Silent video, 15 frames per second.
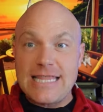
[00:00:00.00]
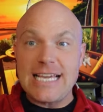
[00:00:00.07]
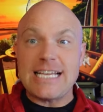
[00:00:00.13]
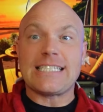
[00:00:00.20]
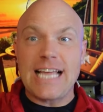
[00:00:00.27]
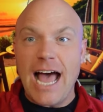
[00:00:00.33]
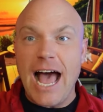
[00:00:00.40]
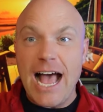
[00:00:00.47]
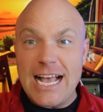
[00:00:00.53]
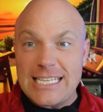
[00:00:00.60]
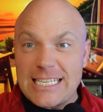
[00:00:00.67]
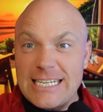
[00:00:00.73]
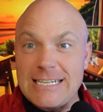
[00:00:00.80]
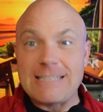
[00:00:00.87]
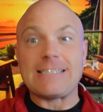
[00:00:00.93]
these
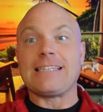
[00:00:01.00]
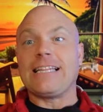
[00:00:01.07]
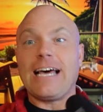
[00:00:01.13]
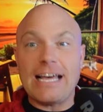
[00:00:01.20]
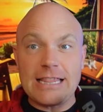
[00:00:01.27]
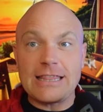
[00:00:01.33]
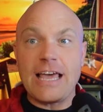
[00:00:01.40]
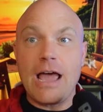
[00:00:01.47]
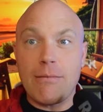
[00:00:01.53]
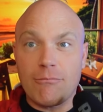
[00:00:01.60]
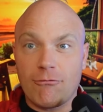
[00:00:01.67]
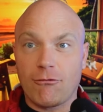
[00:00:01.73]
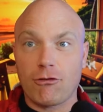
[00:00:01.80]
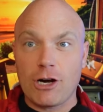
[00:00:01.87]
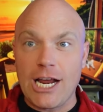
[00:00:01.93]
guys, let
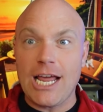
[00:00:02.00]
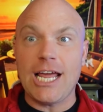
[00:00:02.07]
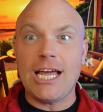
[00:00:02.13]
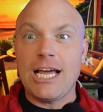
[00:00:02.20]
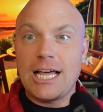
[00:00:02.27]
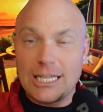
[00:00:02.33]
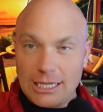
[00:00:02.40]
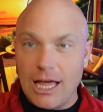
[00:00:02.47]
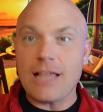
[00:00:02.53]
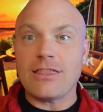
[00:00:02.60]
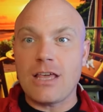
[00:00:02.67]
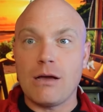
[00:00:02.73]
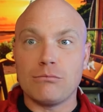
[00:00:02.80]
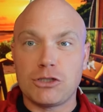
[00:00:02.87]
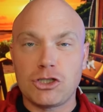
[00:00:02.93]
them free,
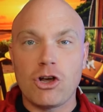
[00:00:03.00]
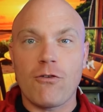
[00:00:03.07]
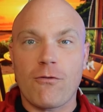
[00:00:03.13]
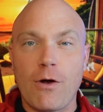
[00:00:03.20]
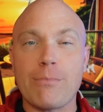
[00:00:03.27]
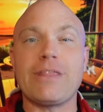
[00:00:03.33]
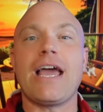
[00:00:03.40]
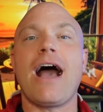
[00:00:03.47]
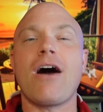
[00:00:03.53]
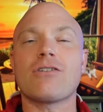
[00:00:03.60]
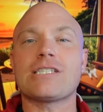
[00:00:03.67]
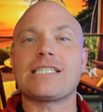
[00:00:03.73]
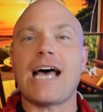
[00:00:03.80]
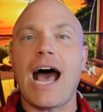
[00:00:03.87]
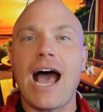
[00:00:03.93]
let them shoot from the
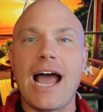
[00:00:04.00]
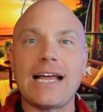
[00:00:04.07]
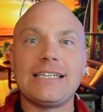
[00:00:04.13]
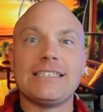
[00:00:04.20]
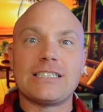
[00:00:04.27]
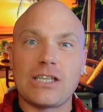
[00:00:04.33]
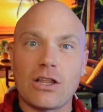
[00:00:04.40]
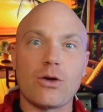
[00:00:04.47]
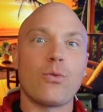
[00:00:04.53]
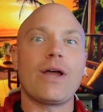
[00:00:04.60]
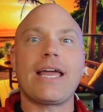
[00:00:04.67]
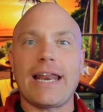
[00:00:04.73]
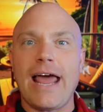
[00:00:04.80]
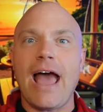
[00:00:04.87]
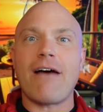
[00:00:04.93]
outside so that
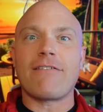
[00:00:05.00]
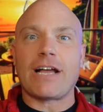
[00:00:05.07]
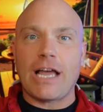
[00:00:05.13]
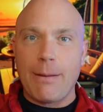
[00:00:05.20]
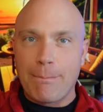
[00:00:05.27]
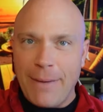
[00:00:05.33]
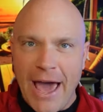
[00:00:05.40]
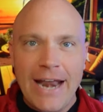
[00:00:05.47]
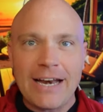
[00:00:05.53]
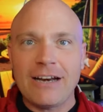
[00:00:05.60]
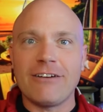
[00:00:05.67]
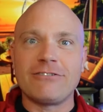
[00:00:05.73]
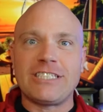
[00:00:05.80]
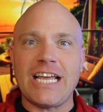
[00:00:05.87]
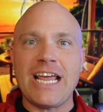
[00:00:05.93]
we can have a
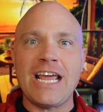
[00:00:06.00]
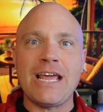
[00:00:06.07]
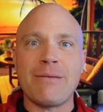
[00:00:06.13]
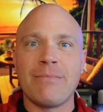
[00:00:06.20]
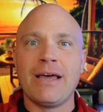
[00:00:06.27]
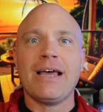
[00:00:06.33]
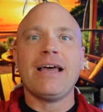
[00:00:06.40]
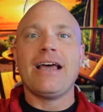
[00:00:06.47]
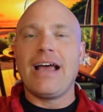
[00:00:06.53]
competitive team.